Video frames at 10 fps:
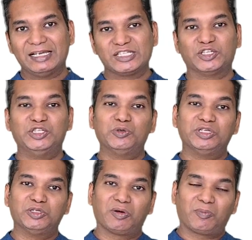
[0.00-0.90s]
so
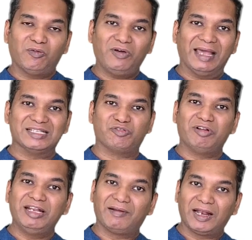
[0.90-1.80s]
your profile is
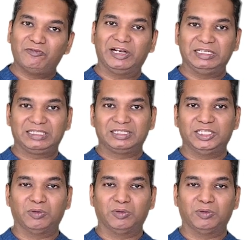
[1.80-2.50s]
really relevant,